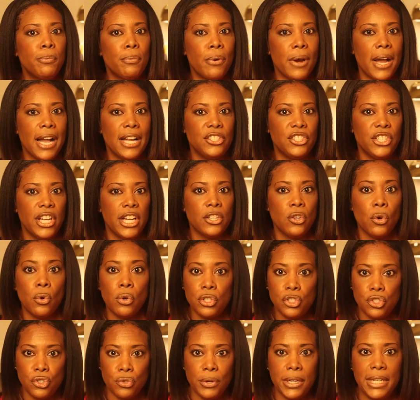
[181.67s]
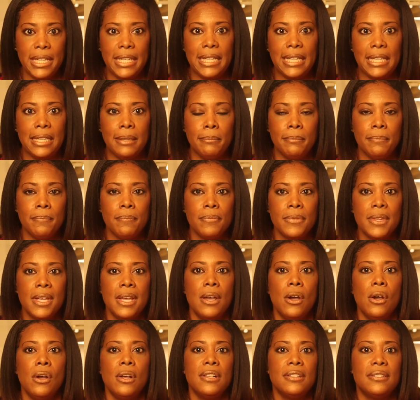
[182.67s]
project or dream,
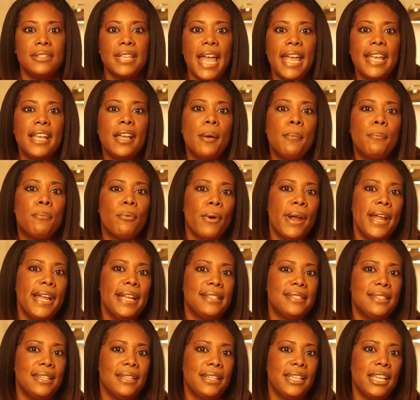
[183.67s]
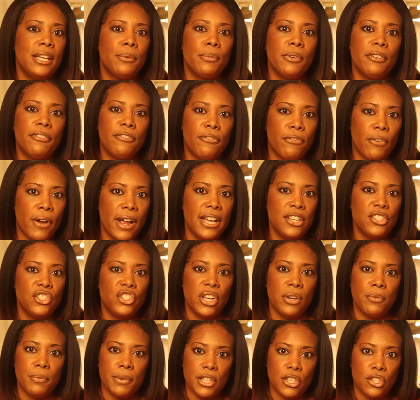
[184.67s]
take a break to get refreshed
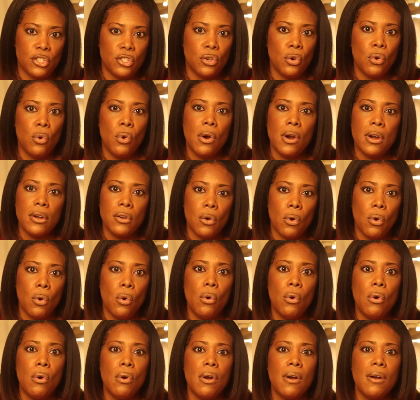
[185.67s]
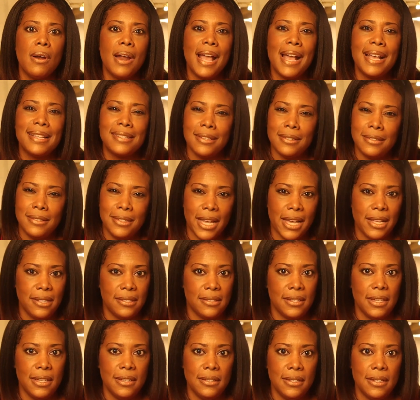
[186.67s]
and restored, or as a death
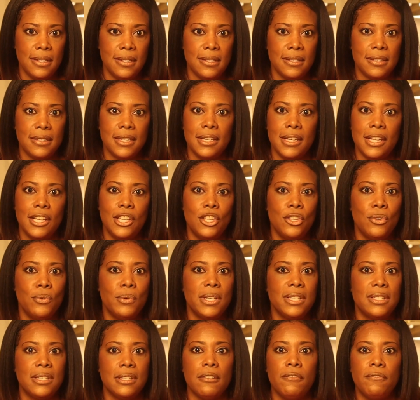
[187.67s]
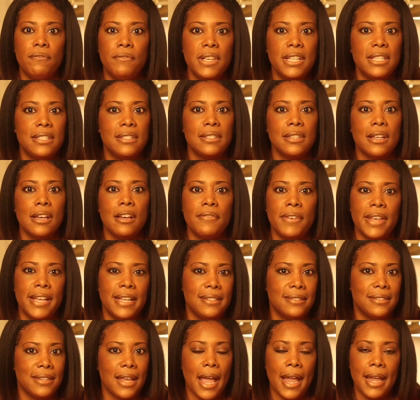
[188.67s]
sentence sending you into the fits of
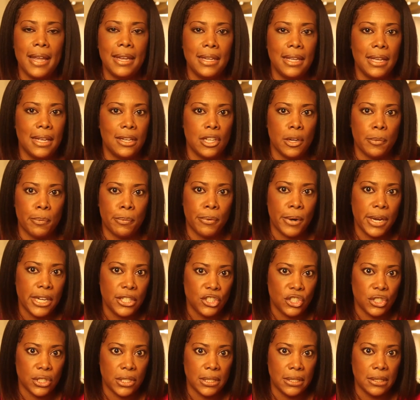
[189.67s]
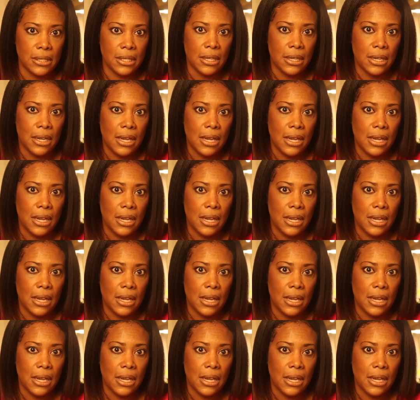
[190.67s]
anxiety and depression,